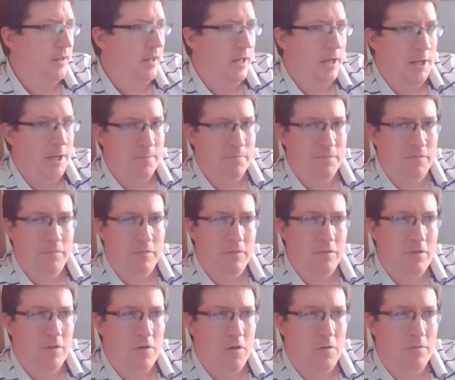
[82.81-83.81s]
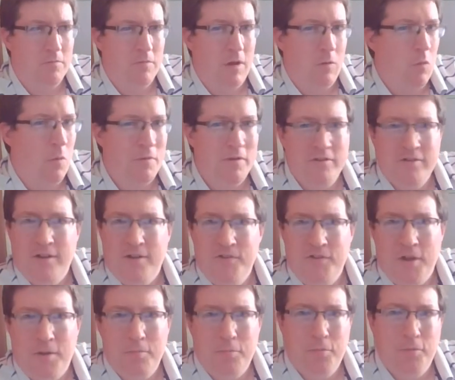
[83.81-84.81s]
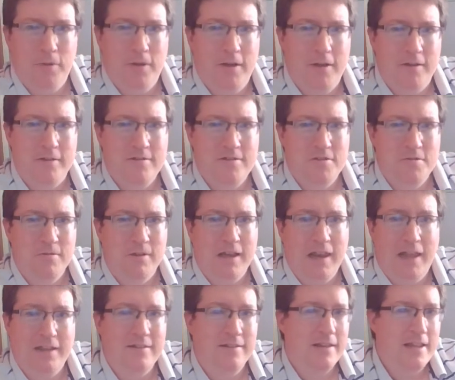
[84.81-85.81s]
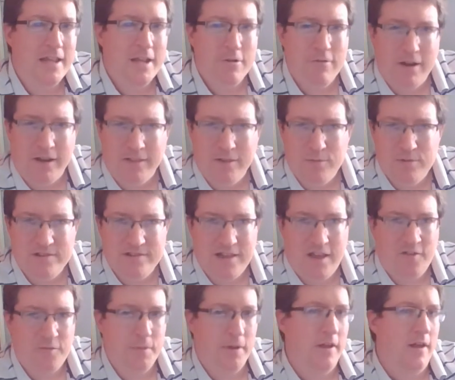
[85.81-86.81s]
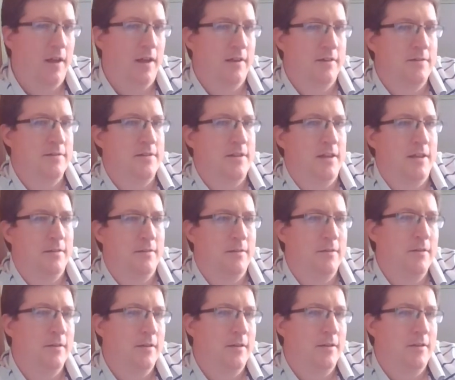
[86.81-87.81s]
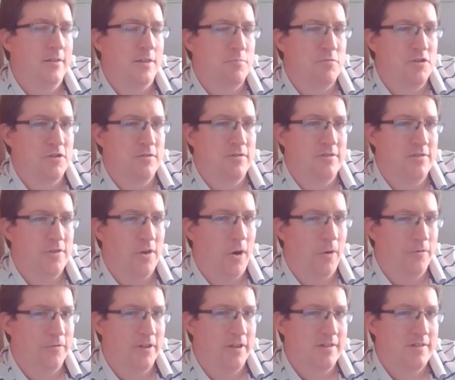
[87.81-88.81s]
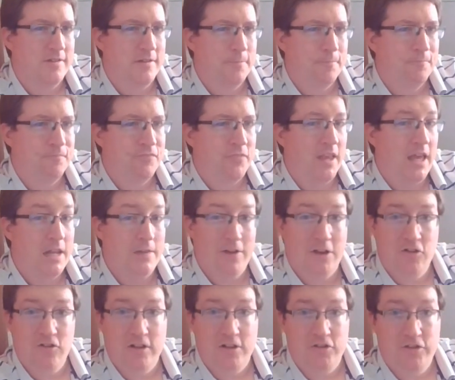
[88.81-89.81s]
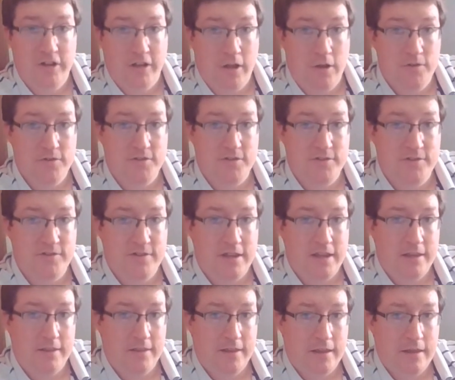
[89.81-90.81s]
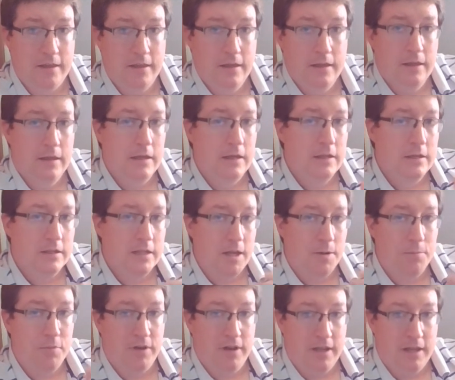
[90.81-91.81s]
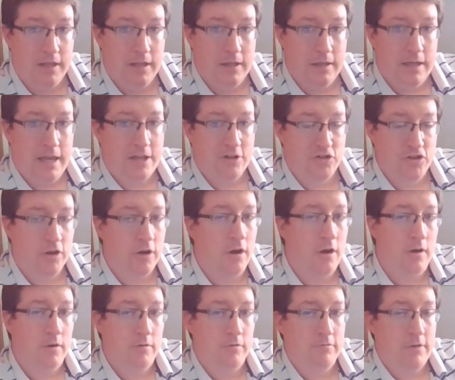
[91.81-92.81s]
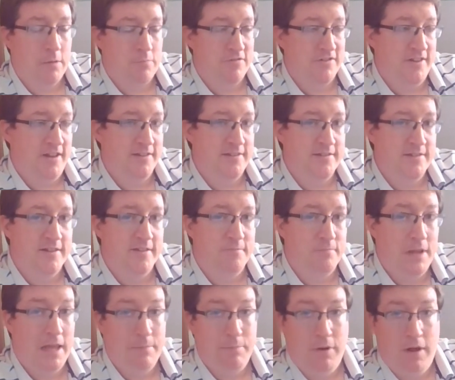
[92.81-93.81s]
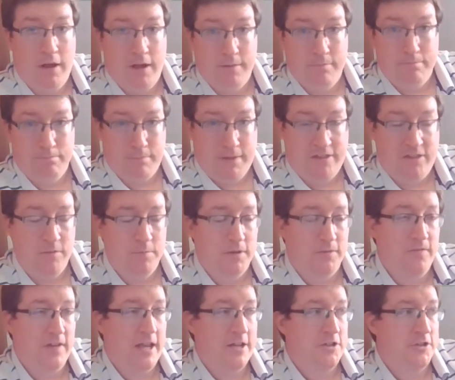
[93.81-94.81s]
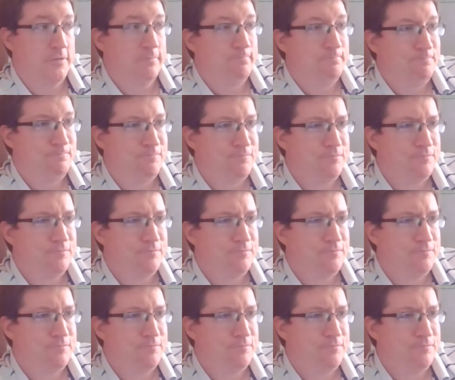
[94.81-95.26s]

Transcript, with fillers: Um, a woman turns up uh, to collect an earring that was left behind in producer's office. And eventually she goes to see the company HR representative, played by Matthew Macfadyen.